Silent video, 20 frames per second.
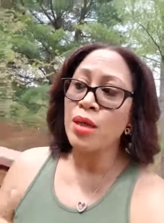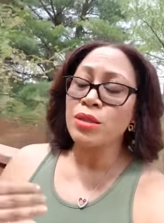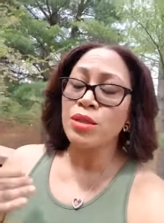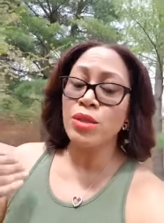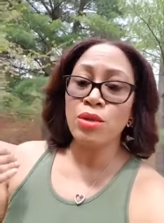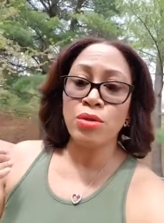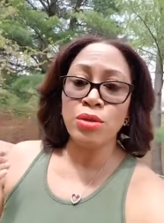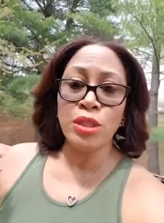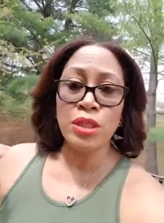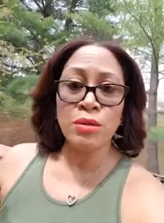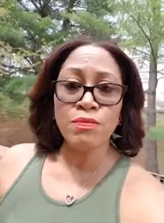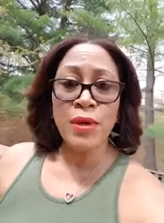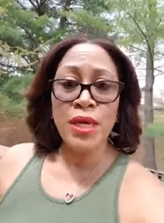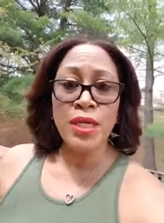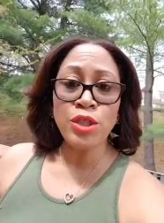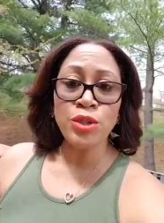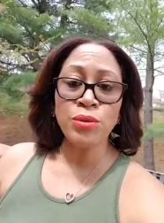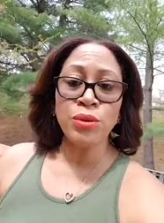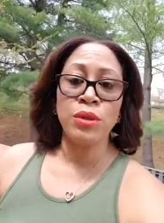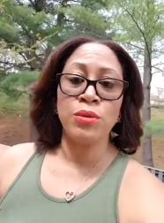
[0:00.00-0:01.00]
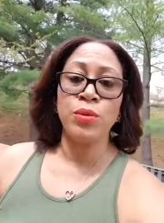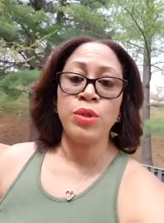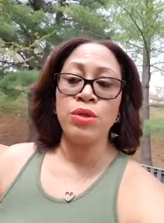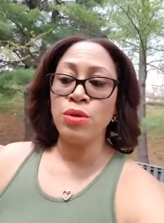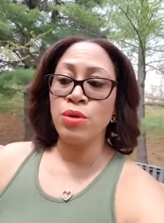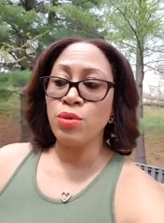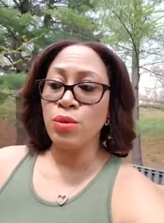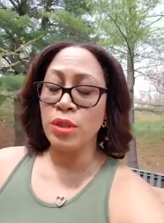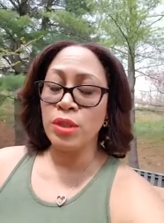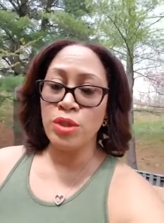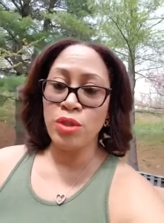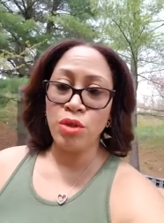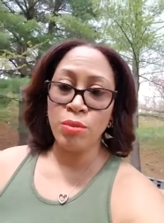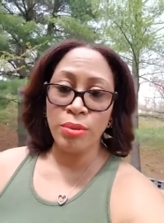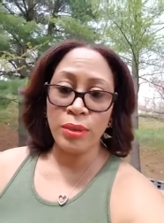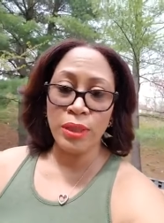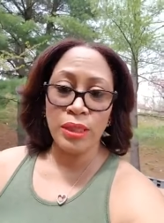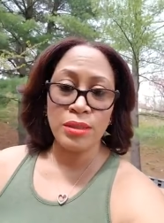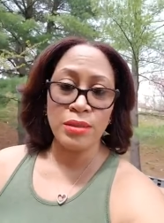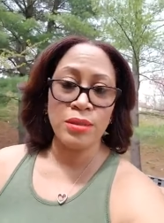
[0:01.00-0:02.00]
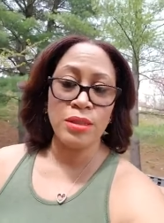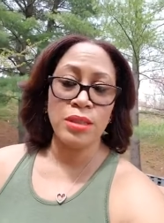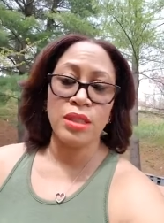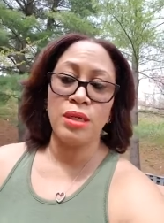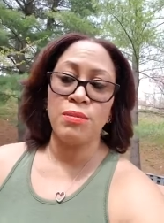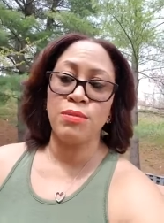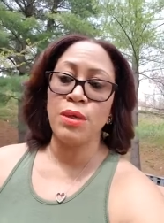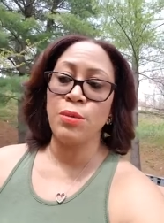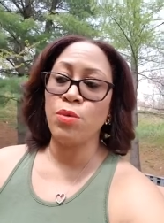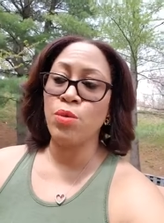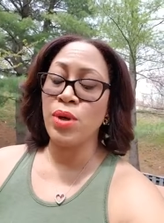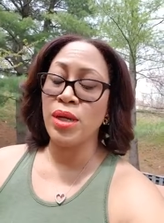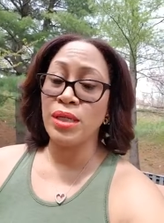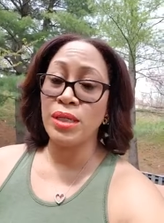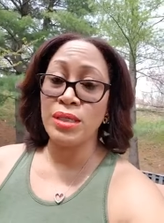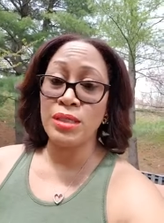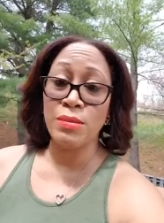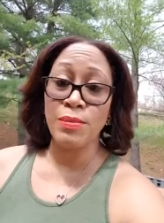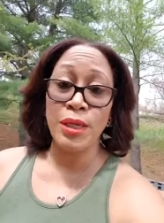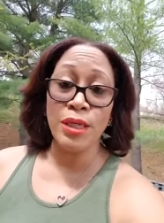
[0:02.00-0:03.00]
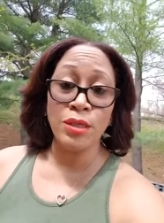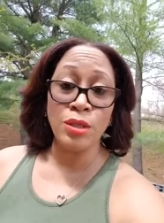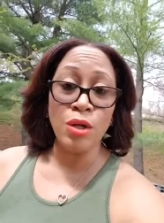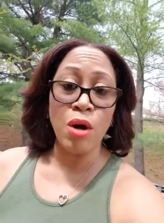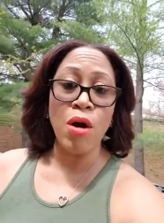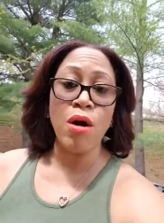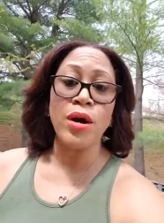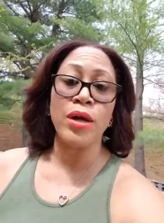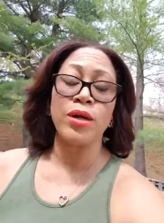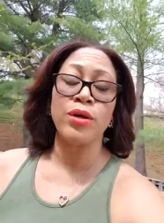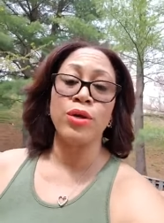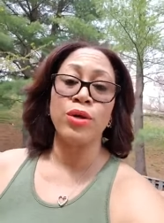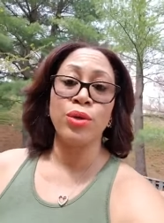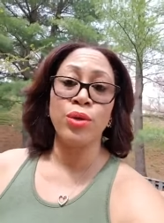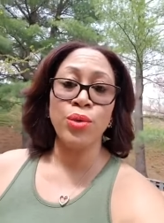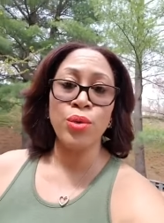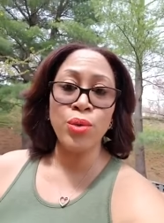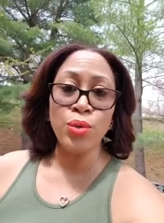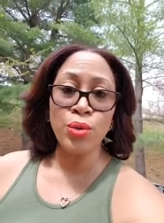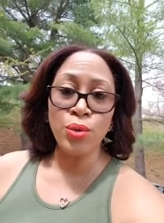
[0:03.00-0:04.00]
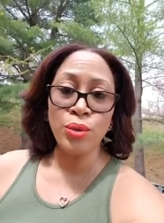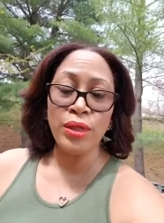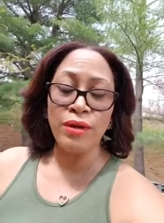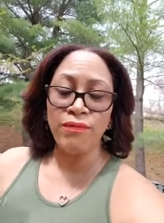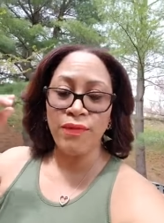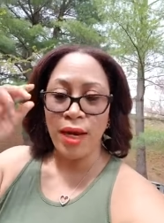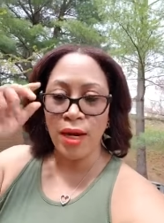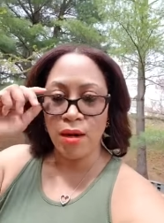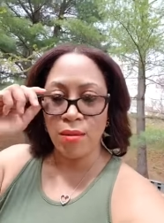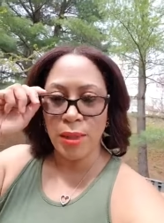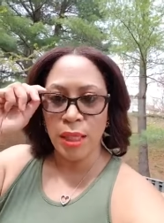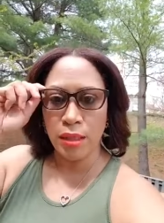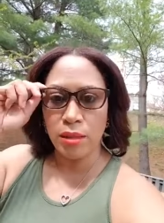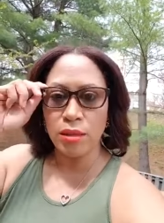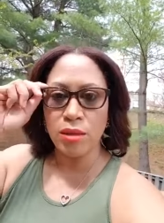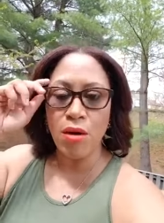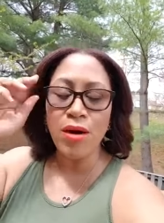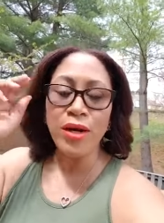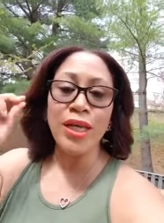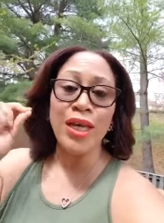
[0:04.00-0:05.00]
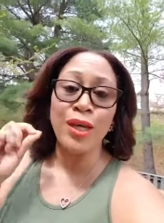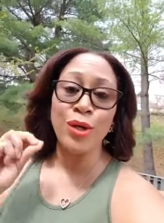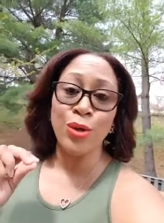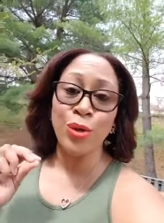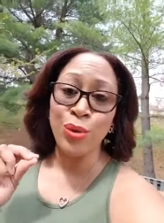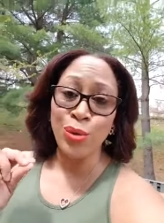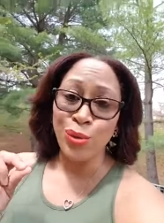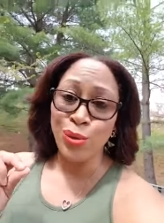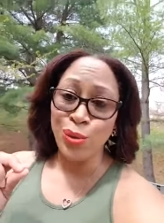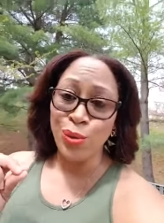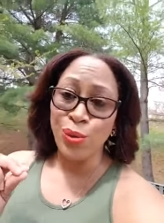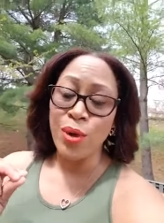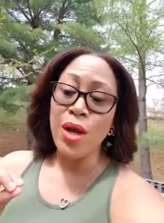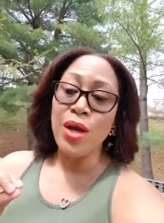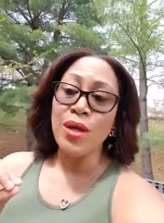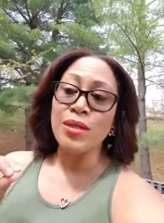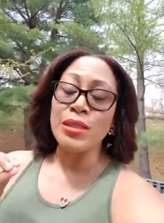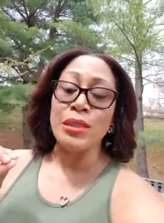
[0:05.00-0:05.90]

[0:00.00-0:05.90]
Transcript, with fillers: So, just make sure that when you're going into your place of sleep, number one, it needs to be a dark cool environment, dark and cool.